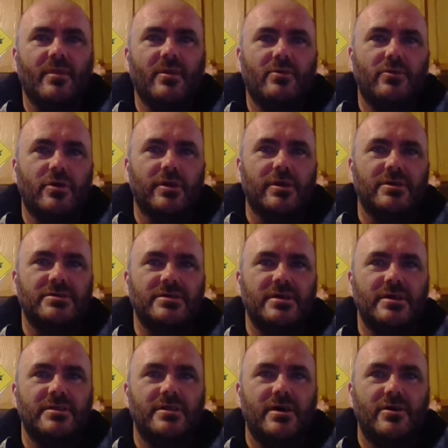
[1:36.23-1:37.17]
like I
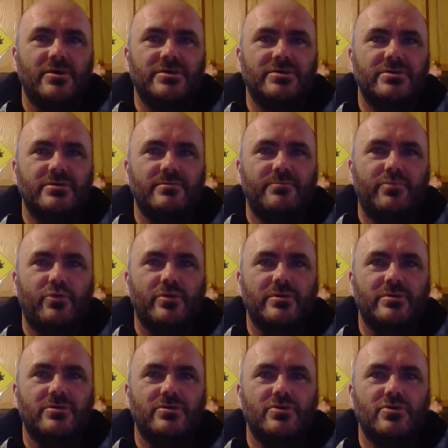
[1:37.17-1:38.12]
said, that was the
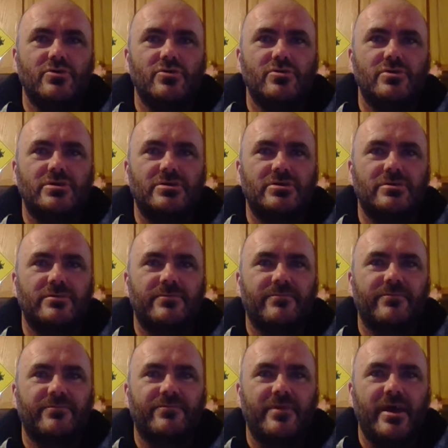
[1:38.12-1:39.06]
important news
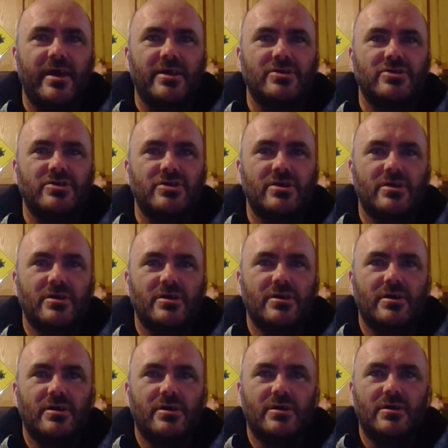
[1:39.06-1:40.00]
flash
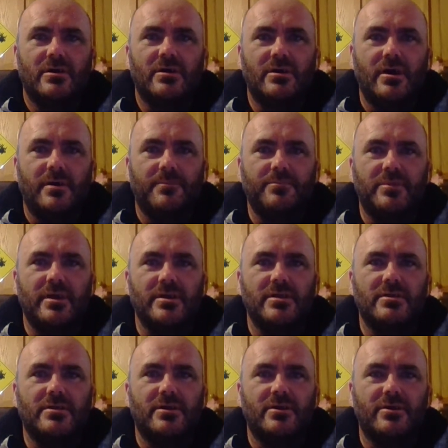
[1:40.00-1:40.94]
update
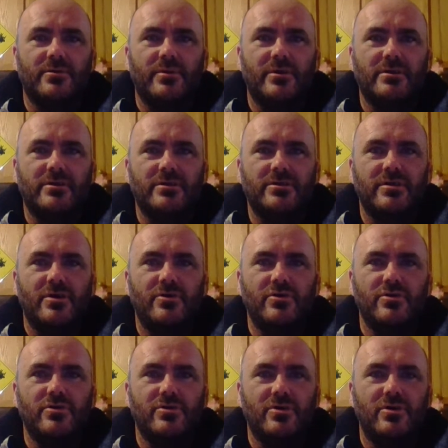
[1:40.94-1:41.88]
that I wanted to tell
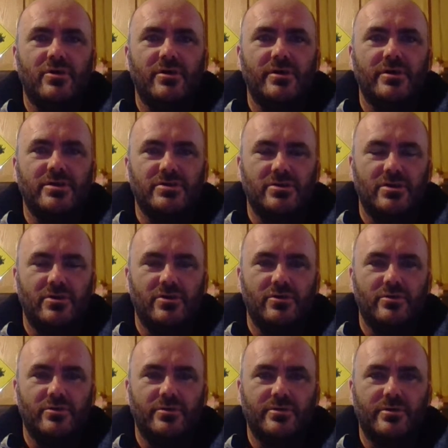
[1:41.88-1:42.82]
you guys.
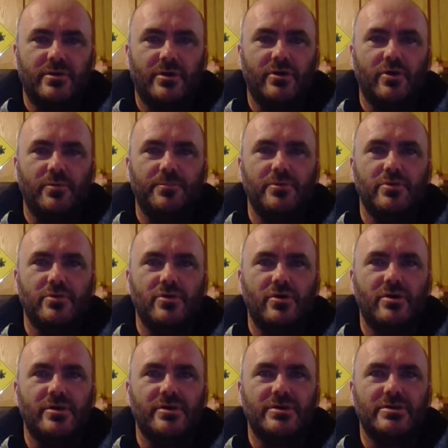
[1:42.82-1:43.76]
So I hope you
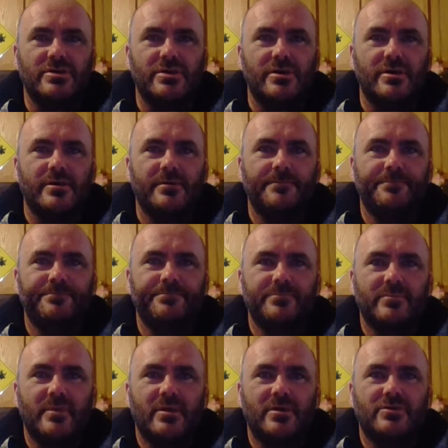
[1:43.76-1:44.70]
guys
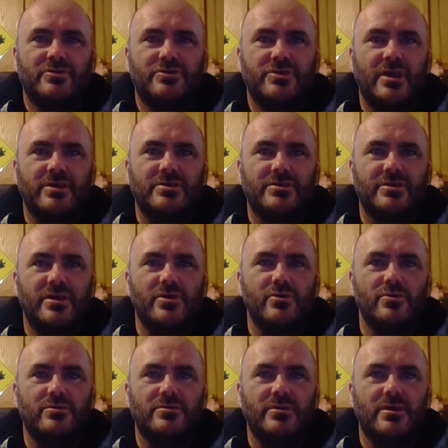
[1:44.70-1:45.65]
check it
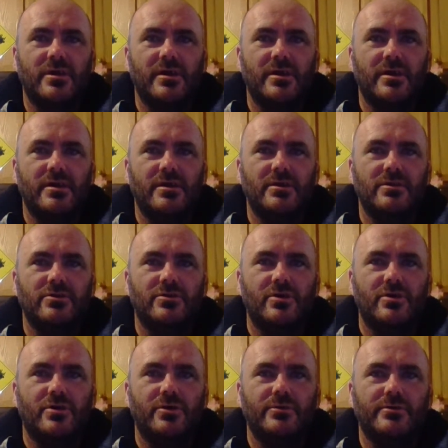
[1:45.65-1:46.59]
out and, you
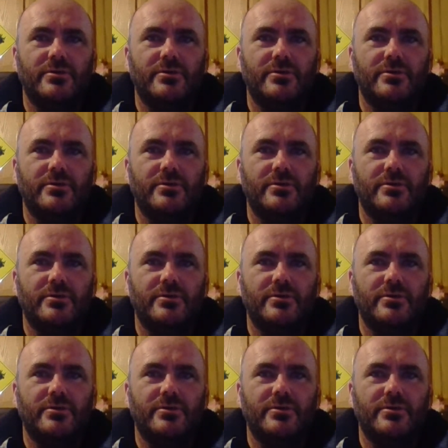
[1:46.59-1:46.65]
know,